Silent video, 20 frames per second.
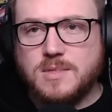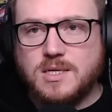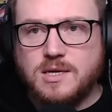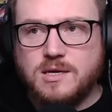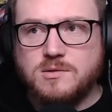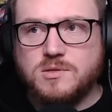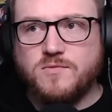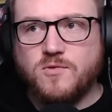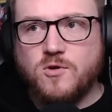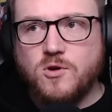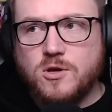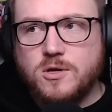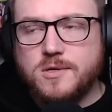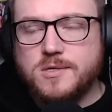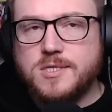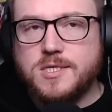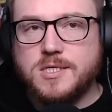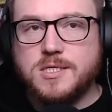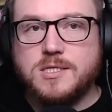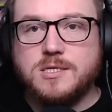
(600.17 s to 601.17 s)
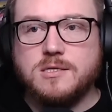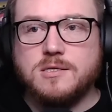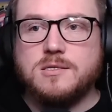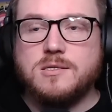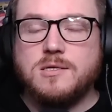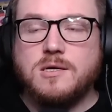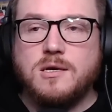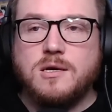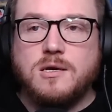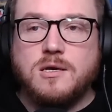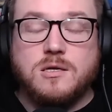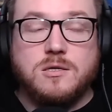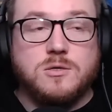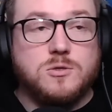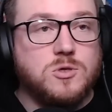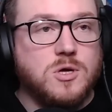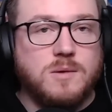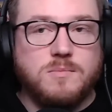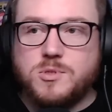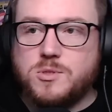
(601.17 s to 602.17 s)
It was very consistent.
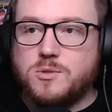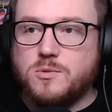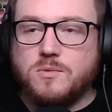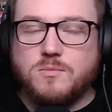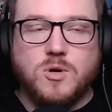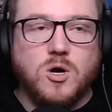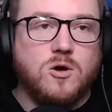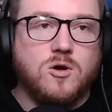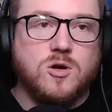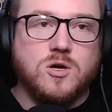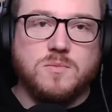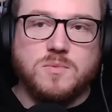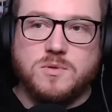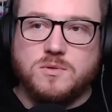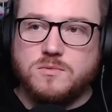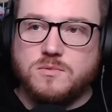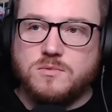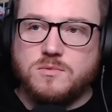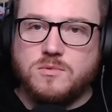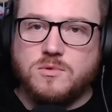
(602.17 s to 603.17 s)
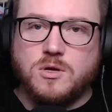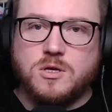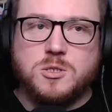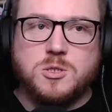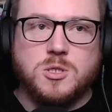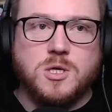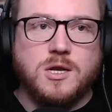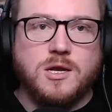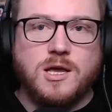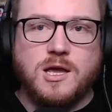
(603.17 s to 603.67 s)
Drums, remarkable, not trying to